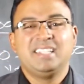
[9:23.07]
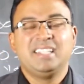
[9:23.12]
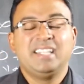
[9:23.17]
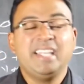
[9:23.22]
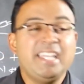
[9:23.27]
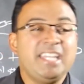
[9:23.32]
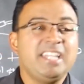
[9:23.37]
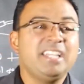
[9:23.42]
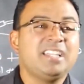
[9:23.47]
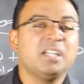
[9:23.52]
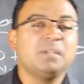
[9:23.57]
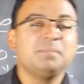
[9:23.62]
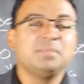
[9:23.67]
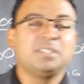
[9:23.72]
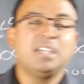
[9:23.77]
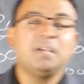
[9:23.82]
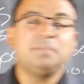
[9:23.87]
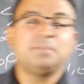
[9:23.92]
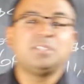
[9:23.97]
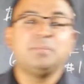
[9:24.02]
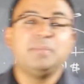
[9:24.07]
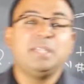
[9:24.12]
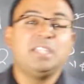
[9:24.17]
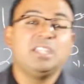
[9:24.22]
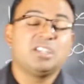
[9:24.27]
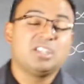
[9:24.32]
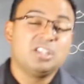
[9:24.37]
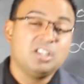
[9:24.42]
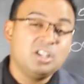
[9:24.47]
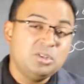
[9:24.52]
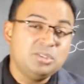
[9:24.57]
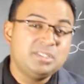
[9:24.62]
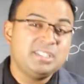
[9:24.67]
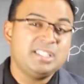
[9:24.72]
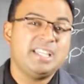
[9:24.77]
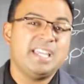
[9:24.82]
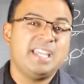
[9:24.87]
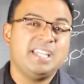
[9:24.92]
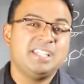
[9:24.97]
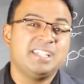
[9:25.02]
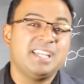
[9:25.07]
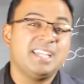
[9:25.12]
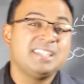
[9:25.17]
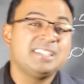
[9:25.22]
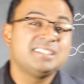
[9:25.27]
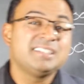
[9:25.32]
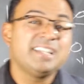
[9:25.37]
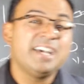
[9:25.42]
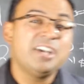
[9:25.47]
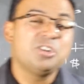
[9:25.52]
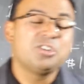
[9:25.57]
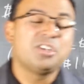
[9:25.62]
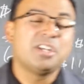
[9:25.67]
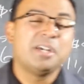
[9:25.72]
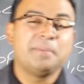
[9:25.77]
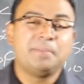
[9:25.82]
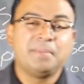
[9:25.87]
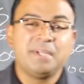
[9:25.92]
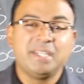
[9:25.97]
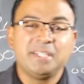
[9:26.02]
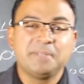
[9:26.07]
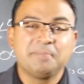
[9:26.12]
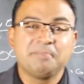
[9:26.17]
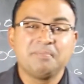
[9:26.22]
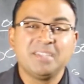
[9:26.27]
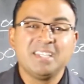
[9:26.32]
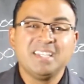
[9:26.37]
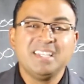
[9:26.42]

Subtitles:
Lady comes up to me, the closing agent at the title company.